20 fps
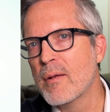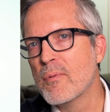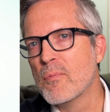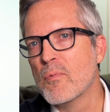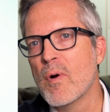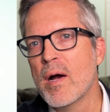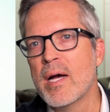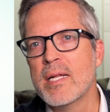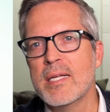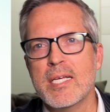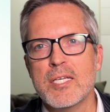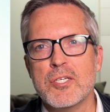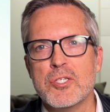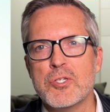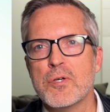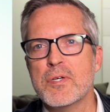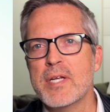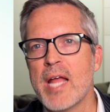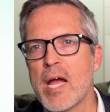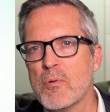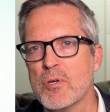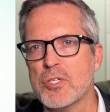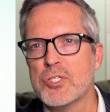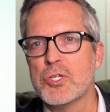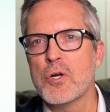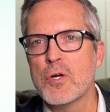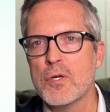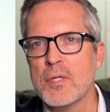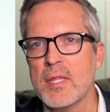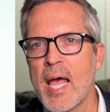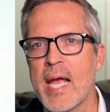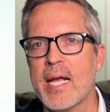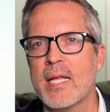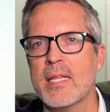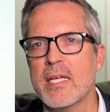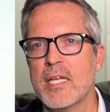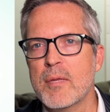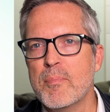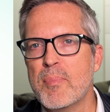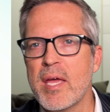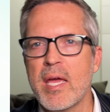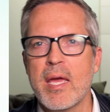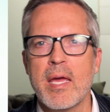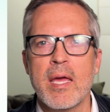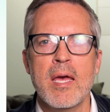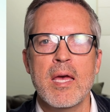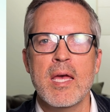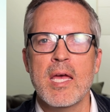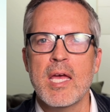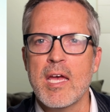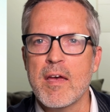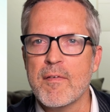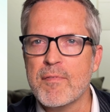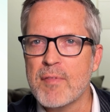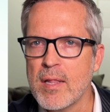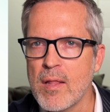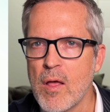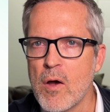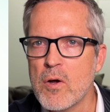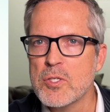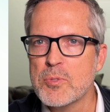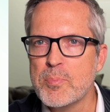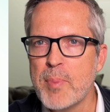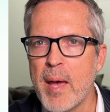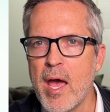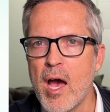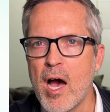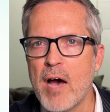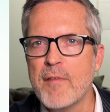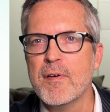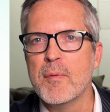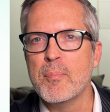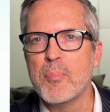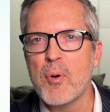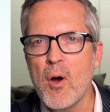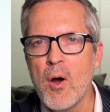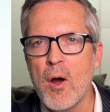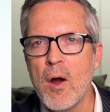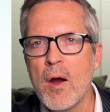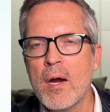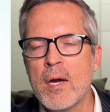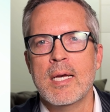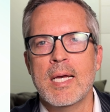What is your net return likely to be if the loans pay off at par?